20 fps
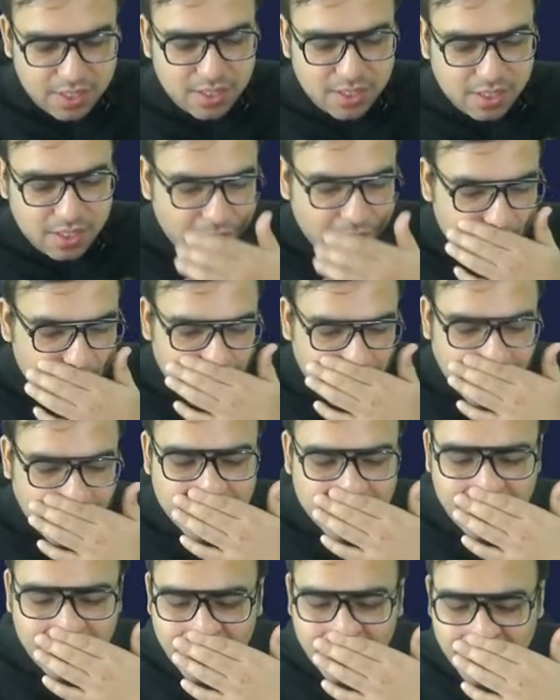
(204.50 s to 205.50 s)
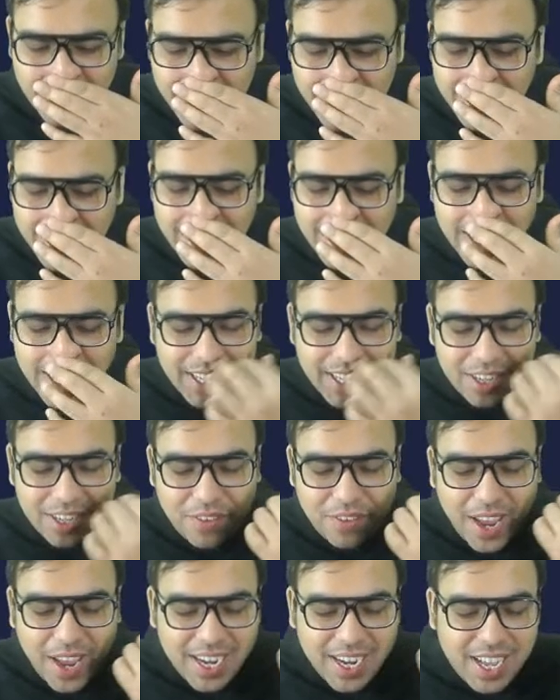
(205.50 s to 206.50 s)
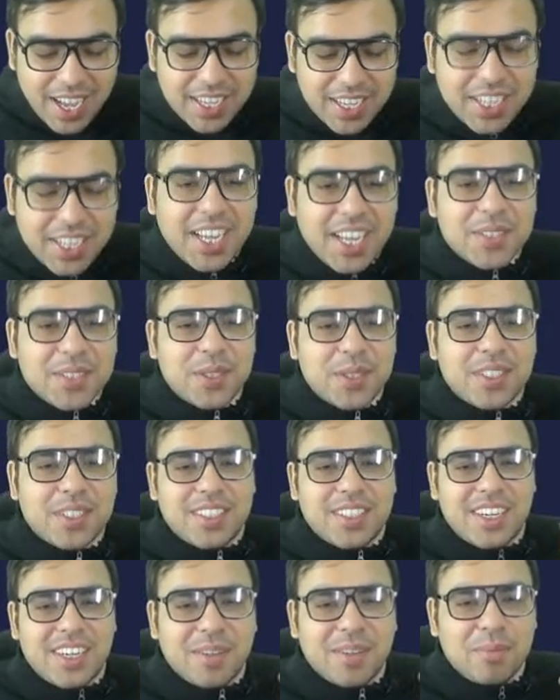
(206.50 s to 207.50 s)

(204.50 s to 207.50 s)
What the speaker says: Okay, yes, good. In fact, Gargi has answered